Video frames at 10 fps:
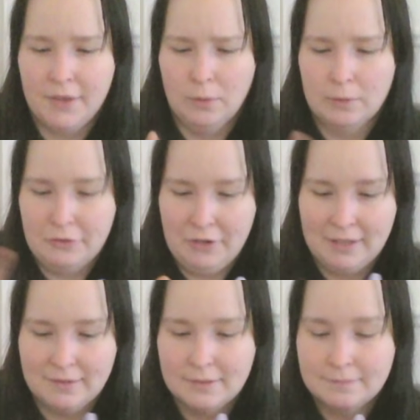
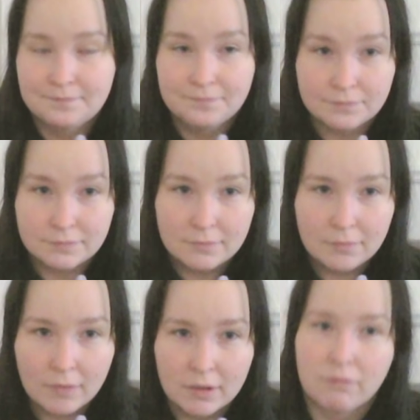alternate
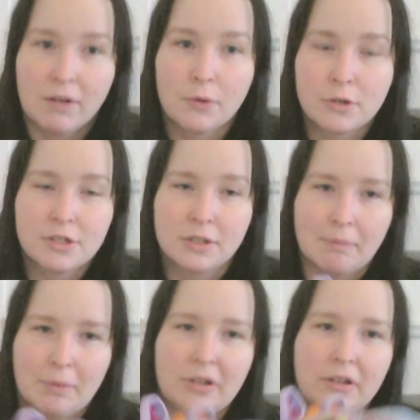the flowers.
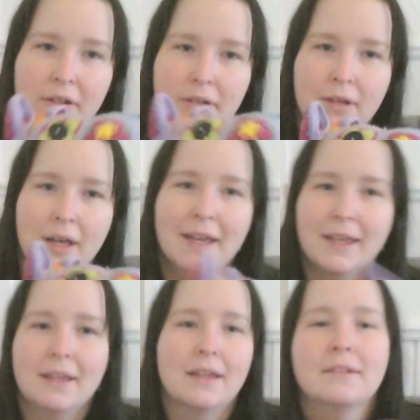But
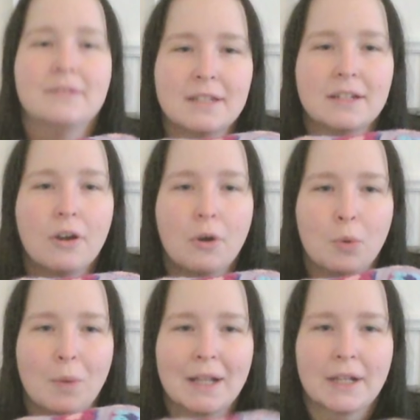I did go
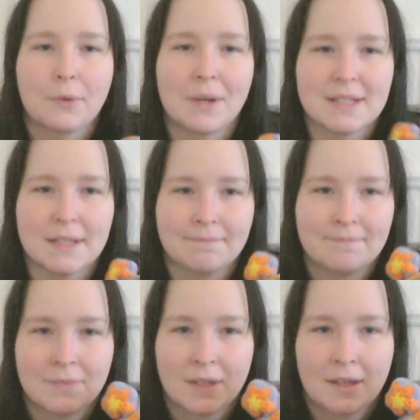wild and crazy.
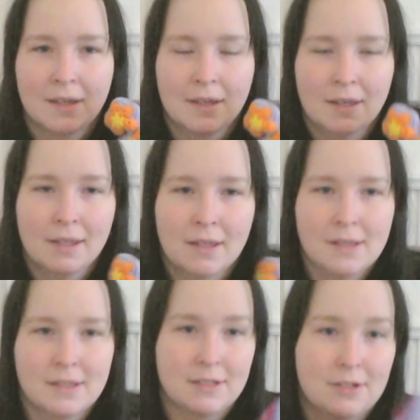
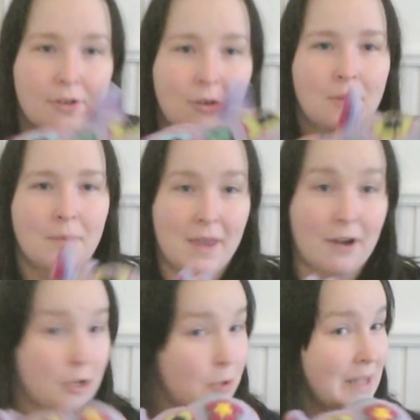So they
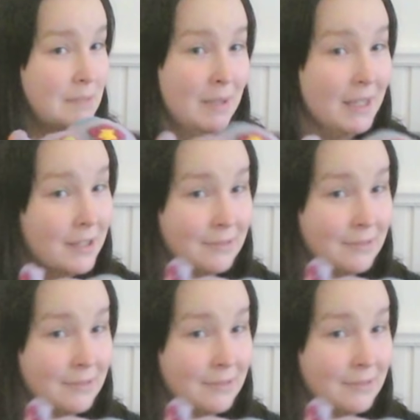are quite big,